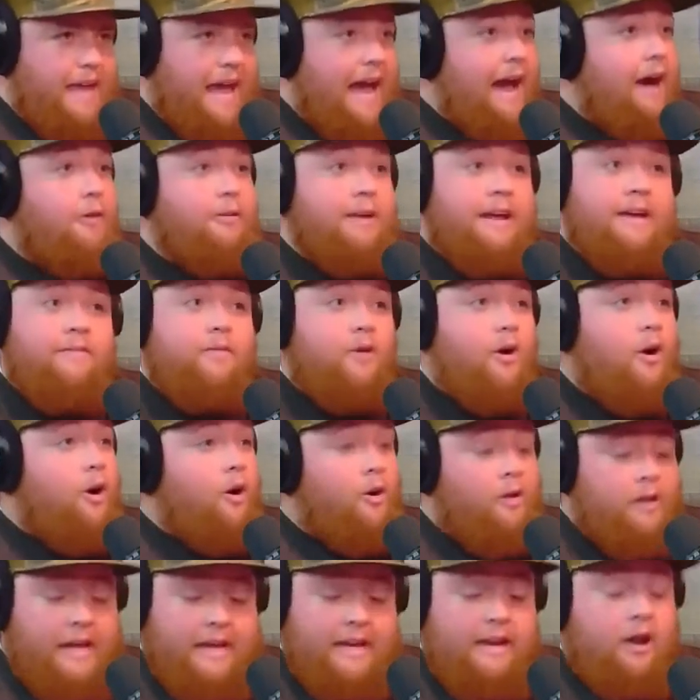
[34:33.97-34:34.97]
out
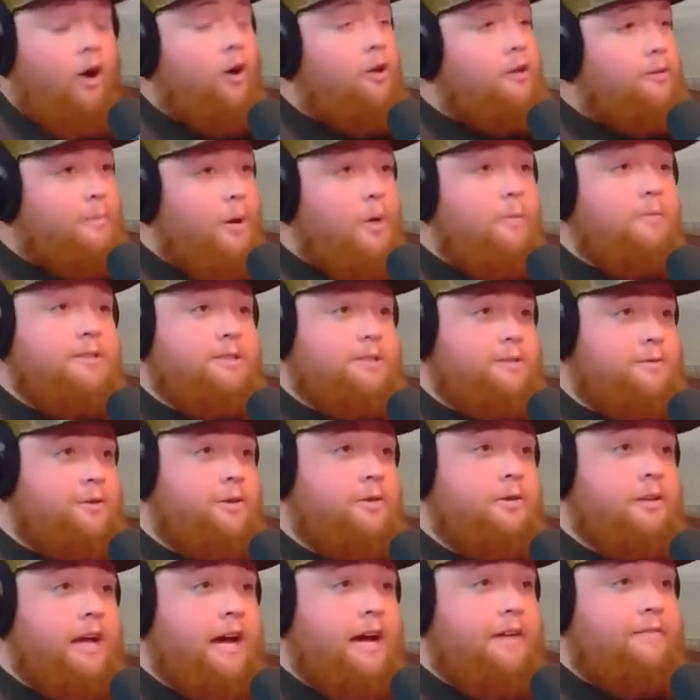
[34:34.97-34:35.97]
in all moments of
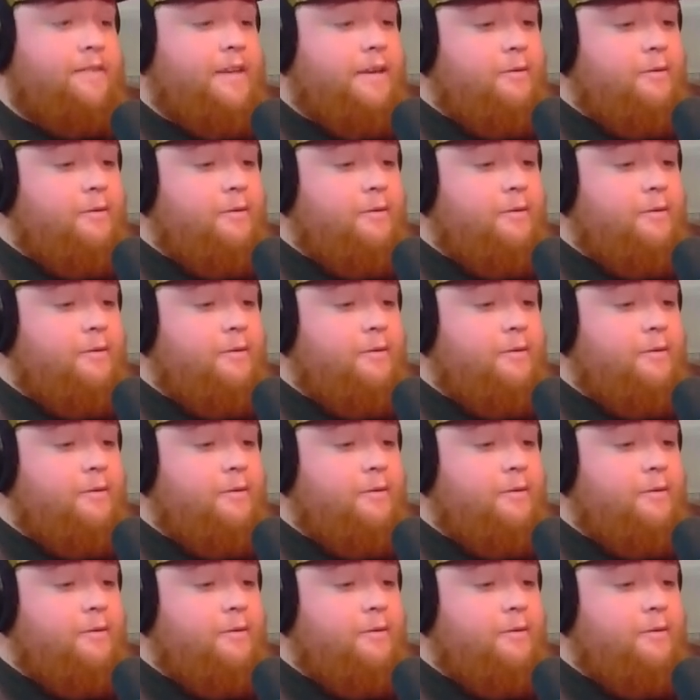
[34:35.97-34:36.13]
your life.